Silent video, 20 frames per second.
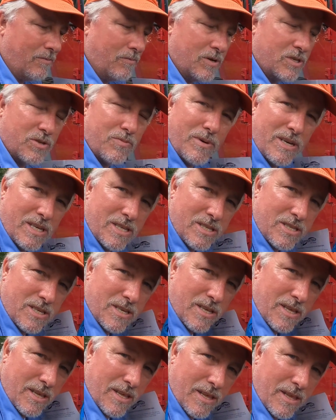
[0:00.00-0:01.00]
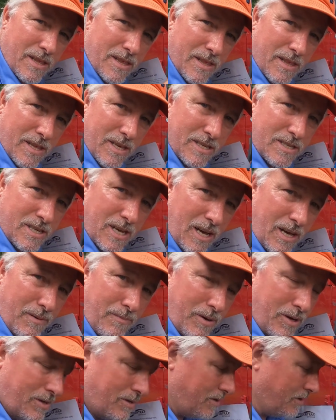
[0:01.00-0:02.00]
which means this
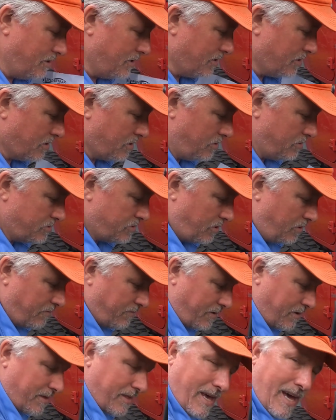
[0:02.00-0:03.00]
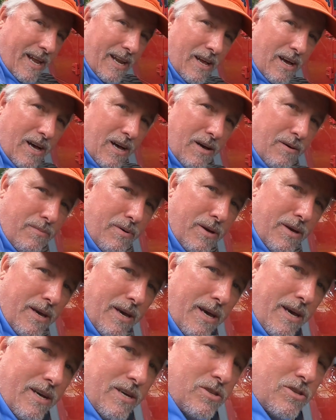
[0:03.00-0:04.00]
hub goes over that hub
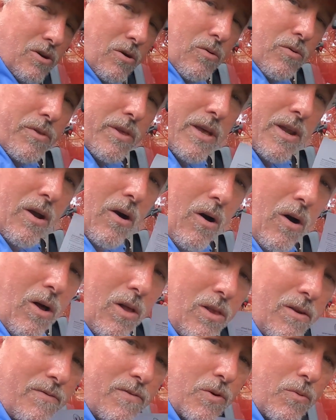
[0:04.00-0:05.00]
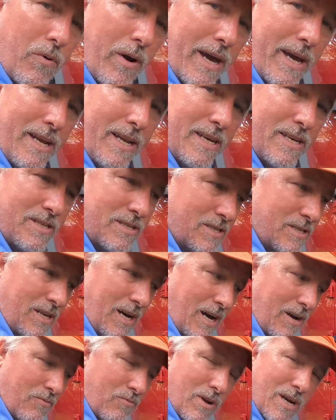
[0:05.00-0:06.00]
so that all of the weight is
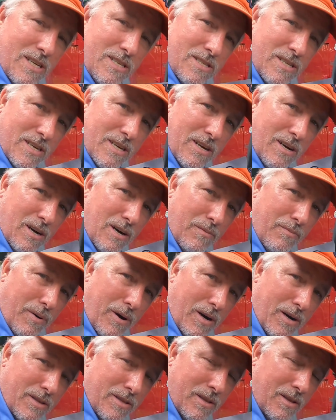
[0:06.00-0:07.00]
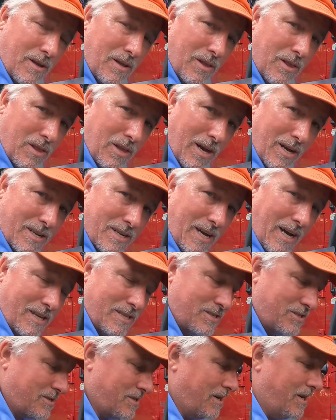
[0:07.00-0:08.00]
not resting upon lug
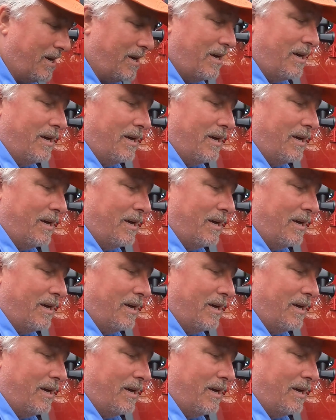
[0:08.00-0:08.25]
nuts.